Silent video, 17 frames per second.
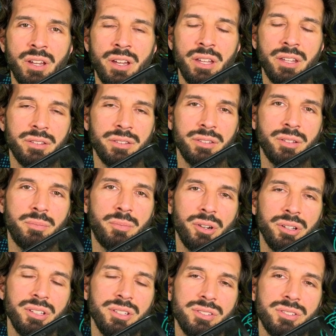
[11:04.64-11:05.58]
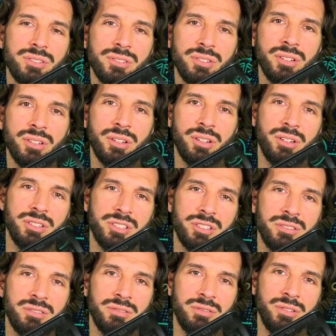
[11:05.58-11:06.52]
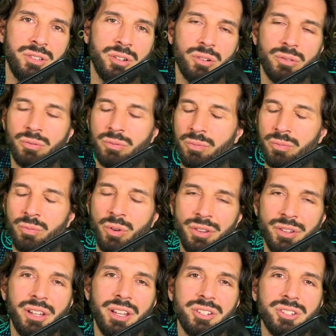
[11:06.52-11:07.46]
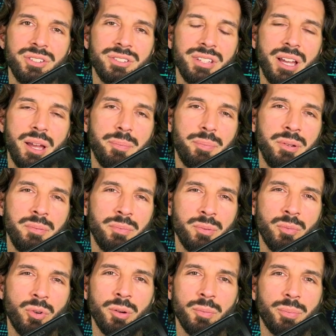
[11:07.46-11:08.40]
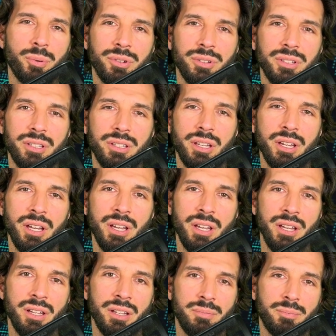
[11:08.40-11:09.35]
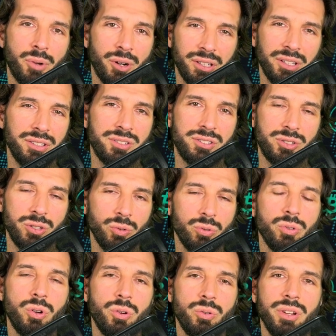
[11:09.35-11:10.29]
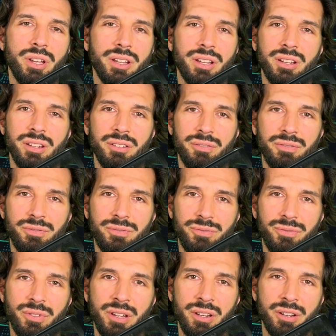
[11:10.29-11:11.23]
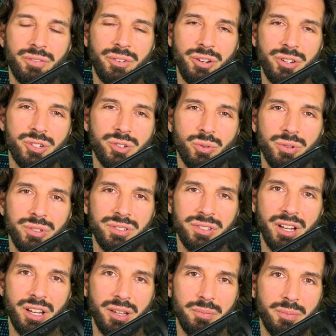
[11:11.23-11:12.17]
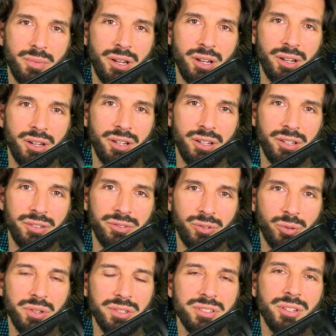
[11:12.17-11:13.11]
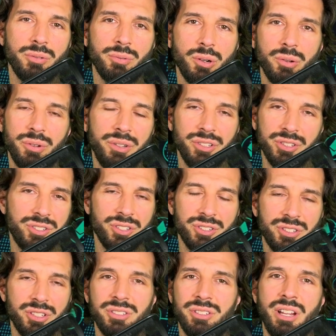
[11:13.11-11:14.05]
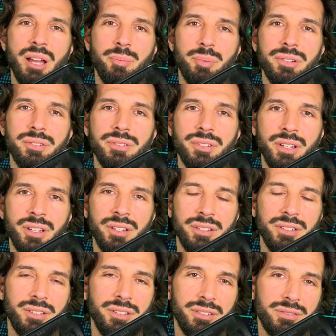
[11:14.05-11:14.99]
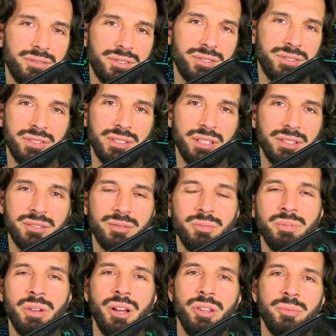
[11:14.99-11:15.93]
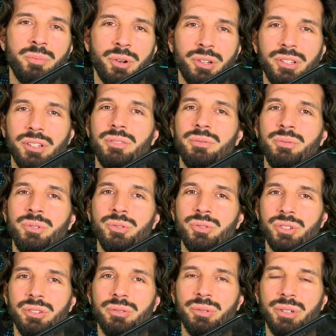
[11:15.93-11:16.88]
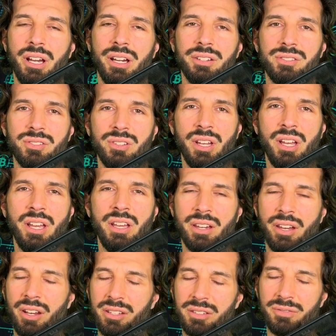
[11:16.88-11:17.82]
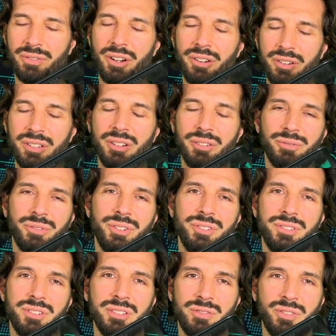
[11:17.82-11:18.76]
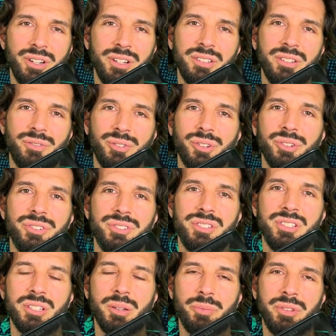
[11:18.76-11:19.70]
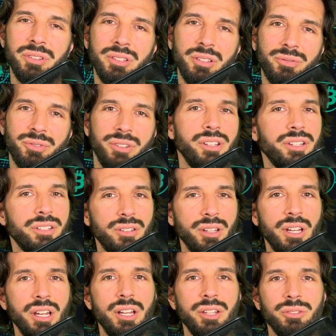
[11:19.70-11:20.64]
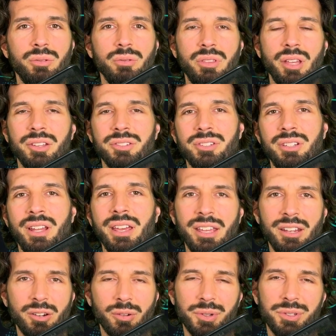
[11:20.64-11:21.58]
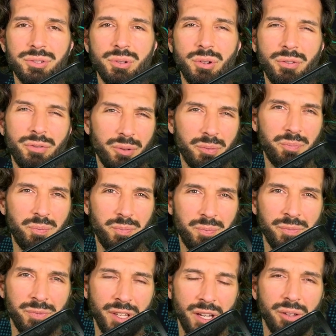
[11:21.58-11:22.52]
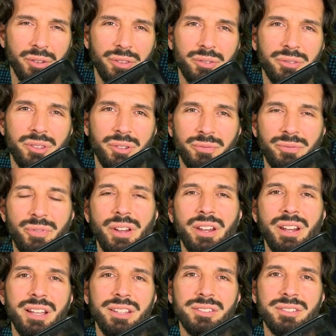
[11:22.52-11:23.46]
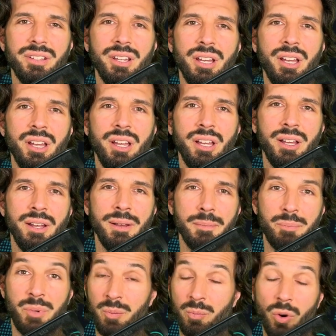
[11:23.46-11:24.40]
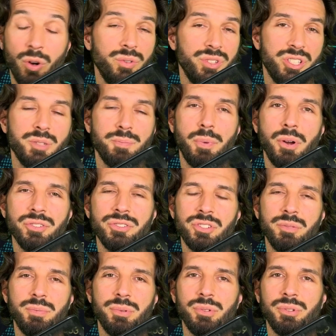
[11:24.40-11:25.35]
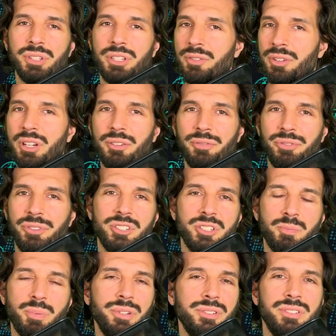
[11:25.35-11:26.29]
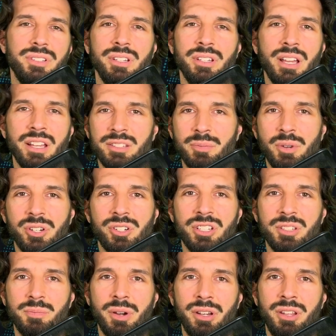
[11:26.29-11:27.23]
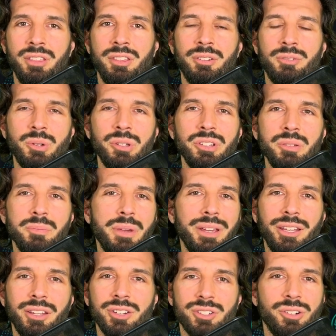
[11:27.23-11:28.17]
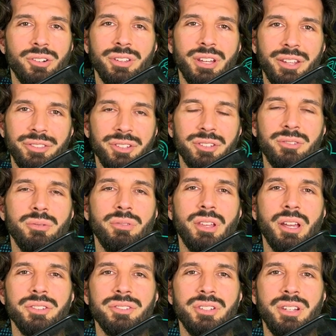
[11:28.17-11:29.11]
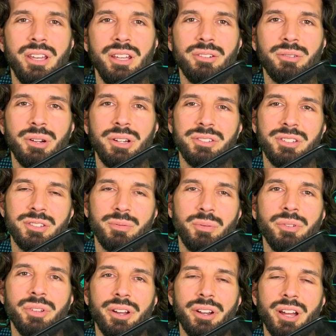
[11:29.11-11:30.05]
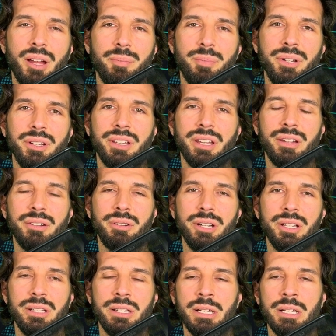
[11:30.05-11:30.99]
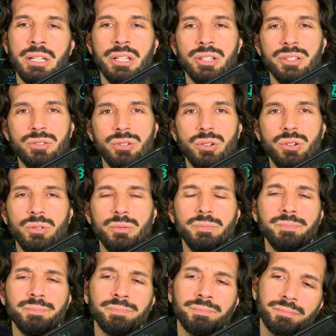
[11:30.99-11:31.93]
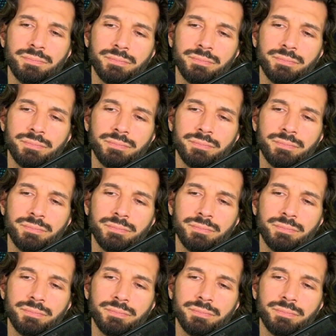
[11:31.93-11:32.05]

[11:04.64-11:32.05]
And the markets, when elections happen, but more importantly, markets don't go negative in a very short time, twice in a row. It just doesn't happen. That's how the market usually reacts, and it's very different. It's very difficult to see something different like 2008 or whatsoever. Now that the Fed has been more responsible, even if they're printing as much as money, they're really making sure that the 2008 crisis will not happen again, right? So